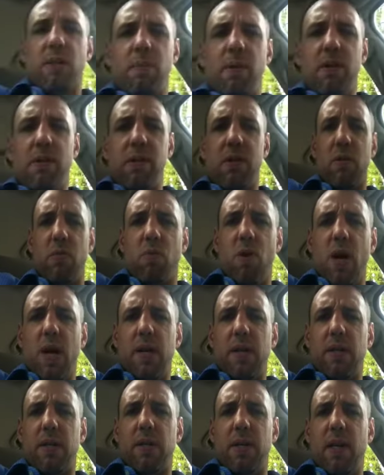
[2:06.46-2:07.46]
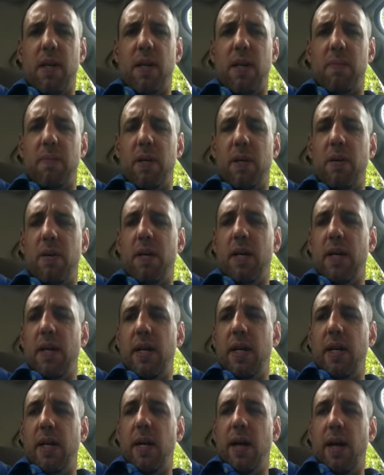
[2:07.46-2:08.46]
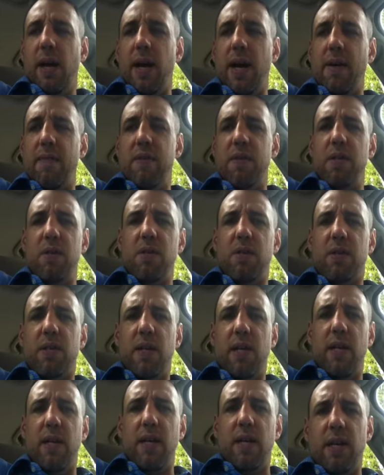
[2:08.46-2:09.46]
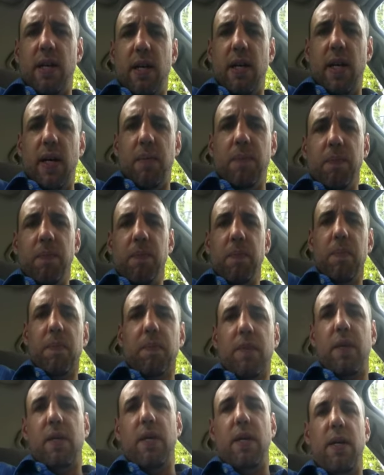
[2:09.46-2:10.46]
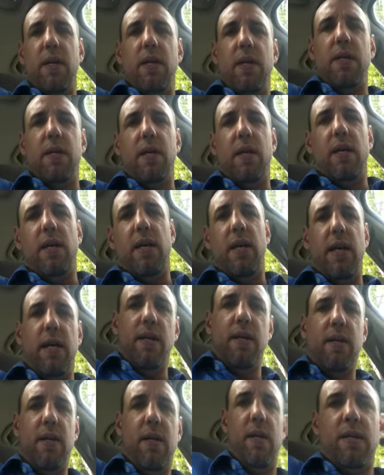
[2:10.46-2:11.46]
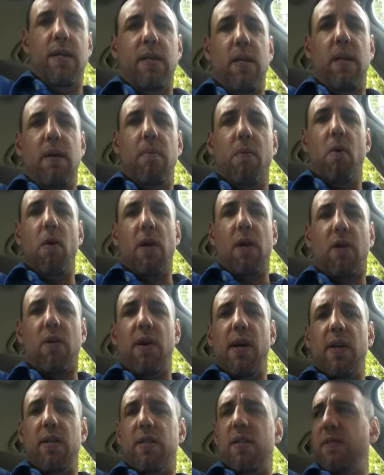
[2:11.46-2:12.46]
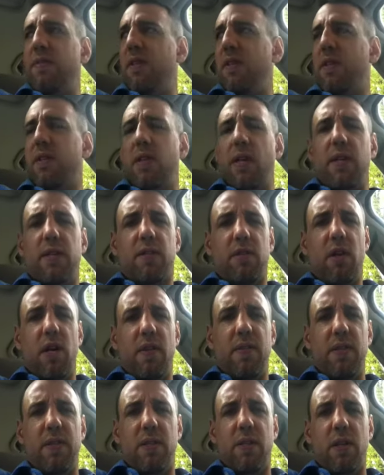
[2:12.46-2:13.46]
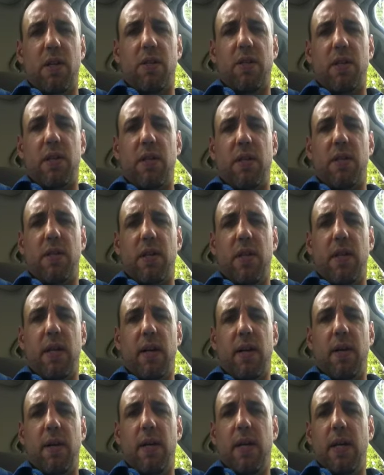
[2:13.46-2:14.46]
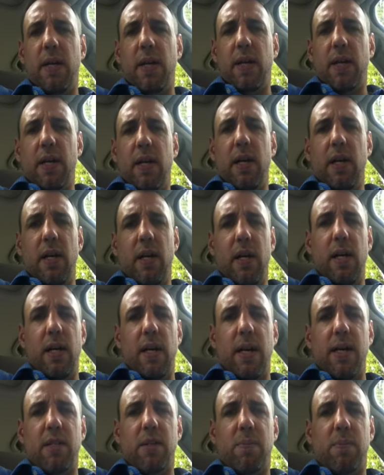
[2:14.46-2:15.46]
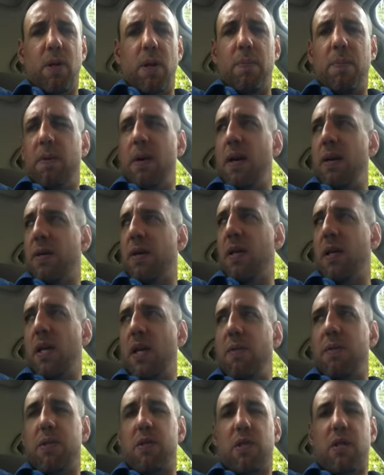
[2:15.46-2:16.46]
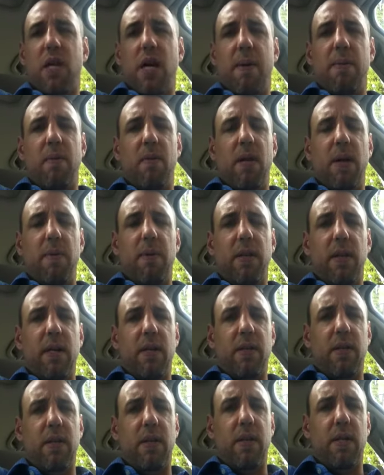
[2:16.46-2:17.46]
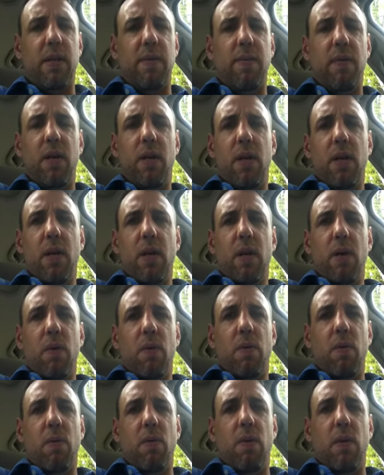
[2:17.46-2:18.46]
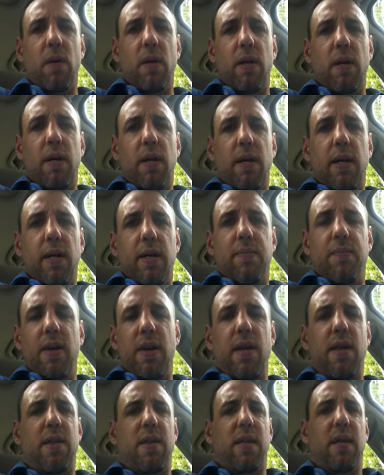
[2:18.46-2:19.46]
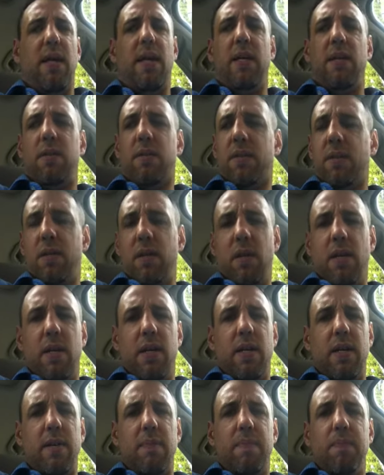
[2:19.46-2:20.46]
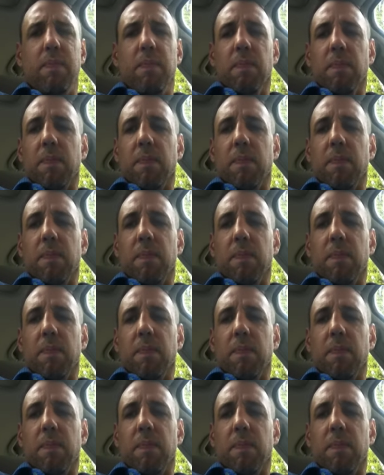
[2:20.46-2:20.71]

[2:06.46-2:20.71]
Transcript: going to be at least water soluble. I haven't used any uh, any uh, more aggressive, let's say, solvents such as uh, uh, isopropyl alcohol, which is common rubbing alcohol, or anything else. Um,